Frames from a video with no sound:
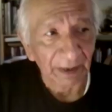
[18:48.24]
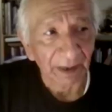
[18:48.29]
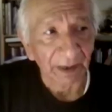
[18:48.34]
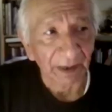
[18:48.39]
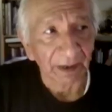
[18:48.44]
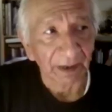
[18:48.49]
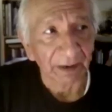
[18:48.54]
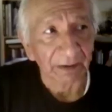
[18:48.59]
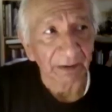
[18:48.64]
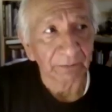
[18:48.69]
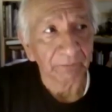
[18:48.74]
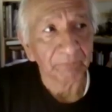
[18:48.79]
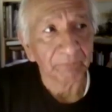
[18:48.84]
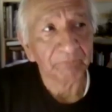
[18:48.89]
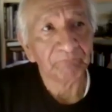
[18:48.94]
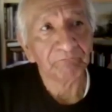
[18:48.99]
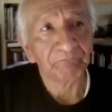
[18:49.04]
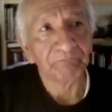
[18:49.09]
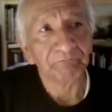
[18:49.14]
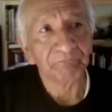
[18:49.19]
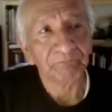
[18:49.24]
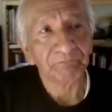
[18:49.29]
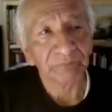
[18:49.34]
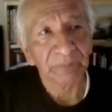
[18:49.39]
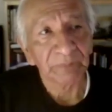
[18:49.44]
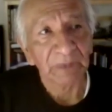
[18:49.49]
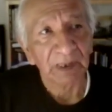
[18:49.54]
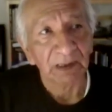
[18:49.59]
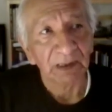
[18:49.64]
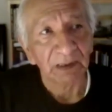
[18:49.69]
And
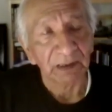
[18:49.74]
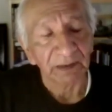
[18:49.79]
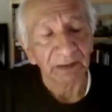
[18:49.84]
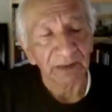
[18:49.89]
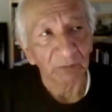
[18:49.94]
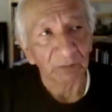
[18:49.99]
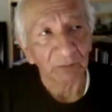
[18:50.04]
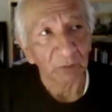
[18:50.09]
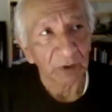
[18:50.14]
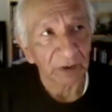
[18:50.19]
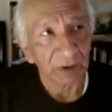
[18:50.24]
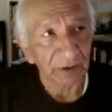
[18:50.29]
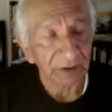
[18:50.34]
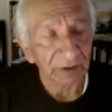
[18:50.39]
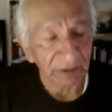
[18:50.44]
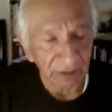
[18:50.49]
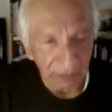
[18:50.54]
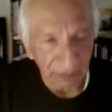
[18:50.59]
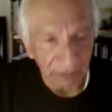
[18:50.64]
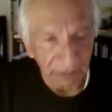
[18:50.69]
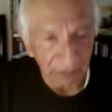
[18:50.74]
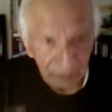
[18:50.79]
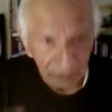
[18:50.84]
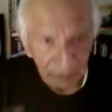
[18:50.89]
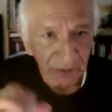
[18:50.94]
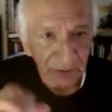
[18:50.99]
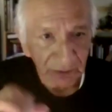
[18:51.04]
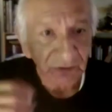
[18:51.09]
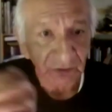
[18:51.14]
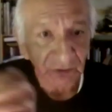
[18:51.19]
they wanted
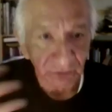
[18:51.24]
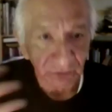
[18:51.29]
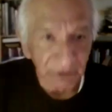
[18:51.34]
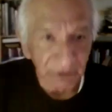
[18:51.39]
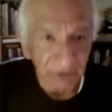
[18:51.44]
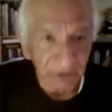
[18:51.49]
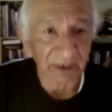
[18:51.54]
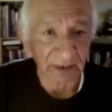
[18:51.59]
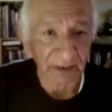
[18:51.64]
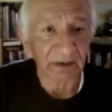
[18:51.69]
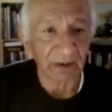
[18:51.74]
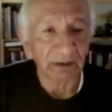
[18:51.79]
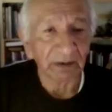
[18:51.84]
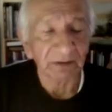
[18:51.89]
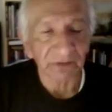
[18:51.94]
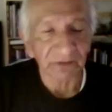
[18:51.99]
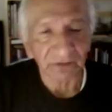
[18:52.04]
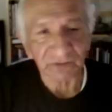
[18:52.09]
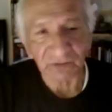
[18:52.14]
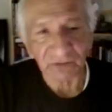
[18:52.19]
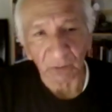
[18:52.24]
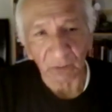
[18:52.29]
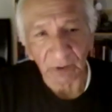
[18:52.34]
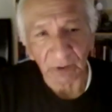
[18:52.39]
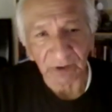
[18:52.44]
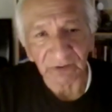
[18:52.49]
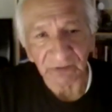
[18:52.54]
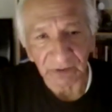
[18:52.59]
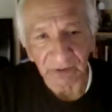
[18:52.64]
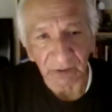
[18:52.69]
to get
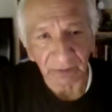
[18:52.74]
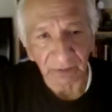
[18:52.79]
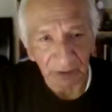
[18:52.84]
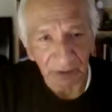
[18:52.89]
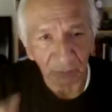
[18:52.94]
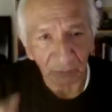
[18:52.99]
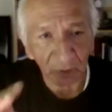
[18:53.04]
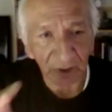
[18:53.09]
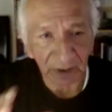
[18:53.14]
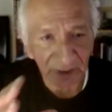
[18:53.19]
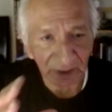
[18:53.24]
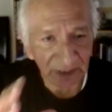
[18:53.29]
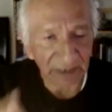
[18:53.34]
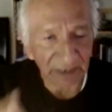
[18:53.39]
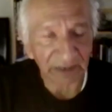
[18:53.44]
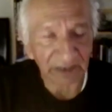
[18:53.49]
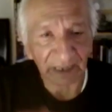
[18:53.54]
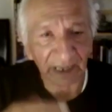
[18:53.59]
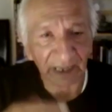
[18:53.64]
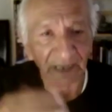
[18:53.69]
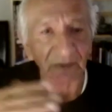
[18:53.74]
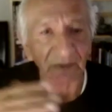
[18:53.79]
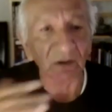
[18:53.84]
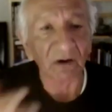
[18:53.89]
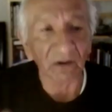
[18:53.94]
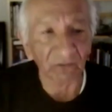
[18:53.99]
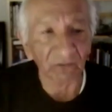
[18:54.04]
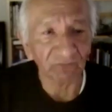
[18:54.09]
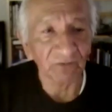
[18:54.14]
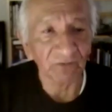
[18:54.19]
stories, they wanted to get that
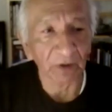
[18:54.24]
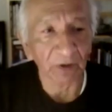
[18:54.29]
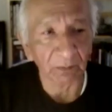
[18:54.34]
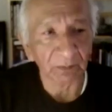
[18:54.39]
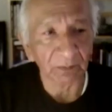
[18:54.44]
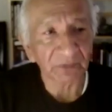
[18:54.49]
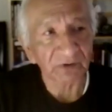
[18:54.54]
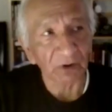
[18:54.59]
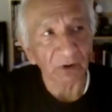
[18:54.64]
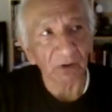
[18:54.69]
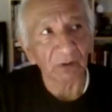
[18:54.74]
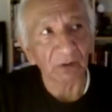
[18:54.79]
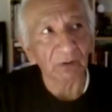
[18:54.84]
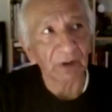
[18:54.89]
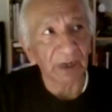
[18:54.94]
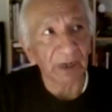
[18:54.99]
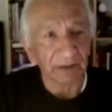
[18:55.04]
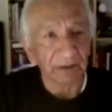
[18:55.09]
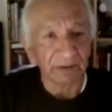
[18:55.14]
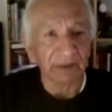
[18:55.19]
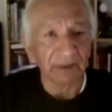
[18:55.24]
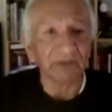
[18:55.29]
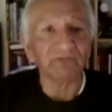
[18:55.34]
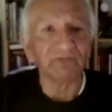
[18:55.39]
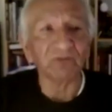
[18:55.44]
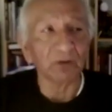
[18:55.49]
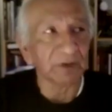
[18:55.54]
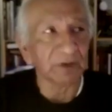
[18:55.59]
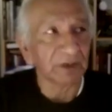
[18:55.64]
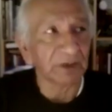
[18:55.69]
on film. So they
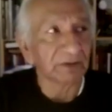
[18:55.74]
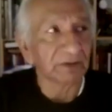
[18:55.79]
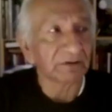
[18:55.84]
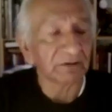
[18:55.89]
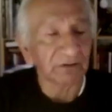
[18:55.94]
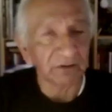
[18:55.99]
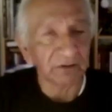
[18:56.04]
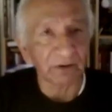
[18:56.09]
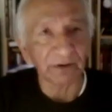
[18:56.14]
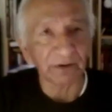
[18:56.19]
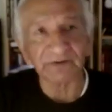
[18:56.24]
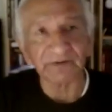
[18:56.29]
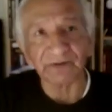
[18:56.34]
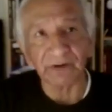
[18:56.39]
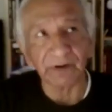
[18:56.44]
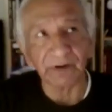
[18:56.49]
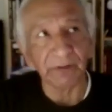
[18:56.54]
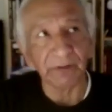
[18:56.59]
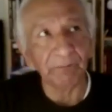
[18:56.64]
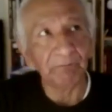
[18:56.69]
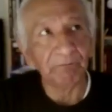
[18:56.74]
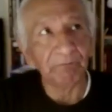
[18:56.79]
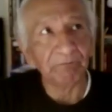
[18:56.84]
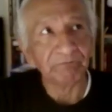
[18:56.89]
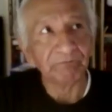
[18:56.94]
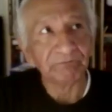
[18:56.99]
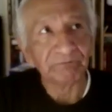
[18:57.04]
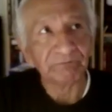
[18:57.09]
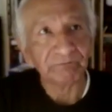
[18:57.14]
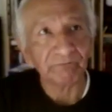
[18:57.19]
flew me into New York City
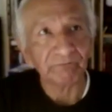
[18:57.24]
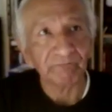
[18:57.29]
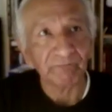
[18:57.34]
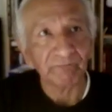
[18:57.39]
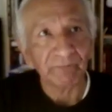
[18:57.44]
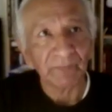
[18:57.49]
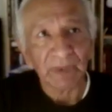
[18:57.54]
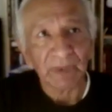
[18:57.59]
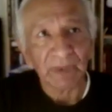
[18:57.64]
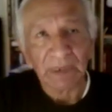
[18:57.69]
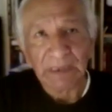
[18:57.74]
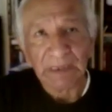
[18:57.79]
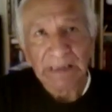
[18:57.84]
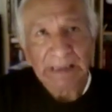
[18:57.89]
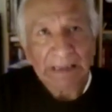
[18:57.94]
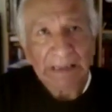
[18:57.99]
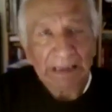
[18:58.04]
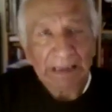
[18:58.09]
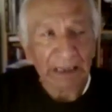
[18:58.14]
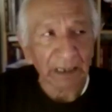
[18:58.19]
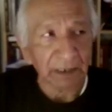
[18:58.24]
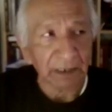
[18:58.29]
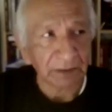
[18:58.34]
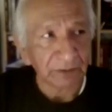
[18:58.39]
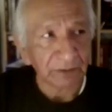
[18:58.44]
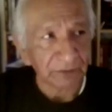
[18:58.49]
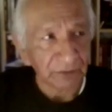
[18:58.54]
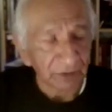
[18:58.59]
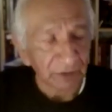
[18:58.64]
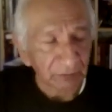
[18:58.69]

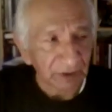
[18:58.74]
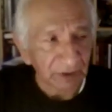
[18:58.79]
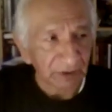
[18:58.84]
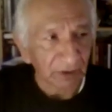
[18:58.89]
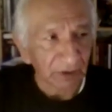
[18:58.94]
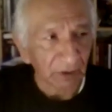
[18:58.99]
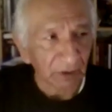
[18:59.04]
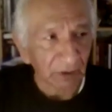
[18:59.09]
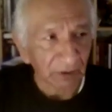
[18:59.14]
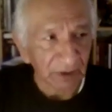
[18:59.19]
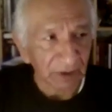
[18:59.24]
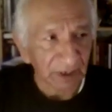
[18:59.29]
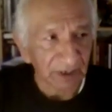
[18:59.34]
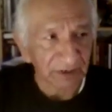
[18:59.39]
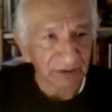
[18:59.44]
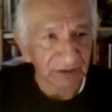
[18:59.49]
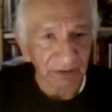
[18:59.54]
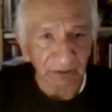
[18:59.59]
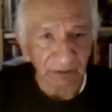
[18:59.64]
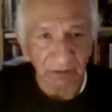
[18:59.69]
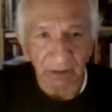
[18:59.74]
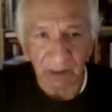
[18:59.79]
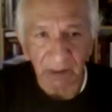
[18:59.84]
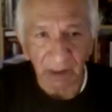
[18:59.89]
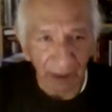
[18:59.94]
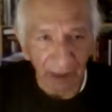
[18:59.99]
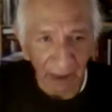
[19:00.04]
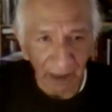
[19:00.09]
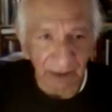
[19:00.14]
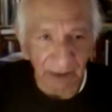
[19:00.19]
and took me to a location.
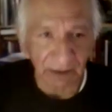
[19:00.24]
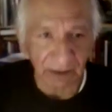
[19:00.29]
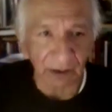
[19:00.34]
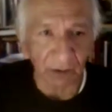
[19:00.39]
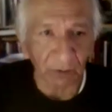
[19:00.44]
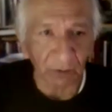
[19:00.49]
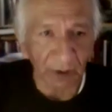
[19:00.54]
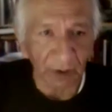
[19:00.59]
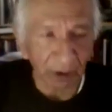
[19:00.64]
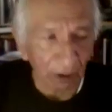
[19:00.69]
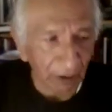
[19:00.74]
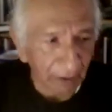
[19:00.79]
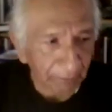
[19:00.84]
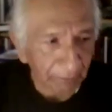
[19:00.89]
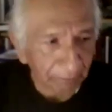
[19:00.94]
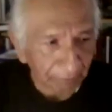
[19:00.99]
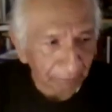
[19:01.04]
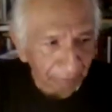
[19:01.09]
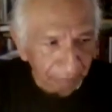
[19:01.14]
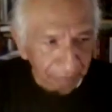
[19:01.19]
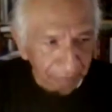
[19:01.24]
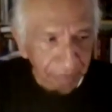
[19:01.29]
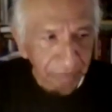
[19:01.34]
And here we are.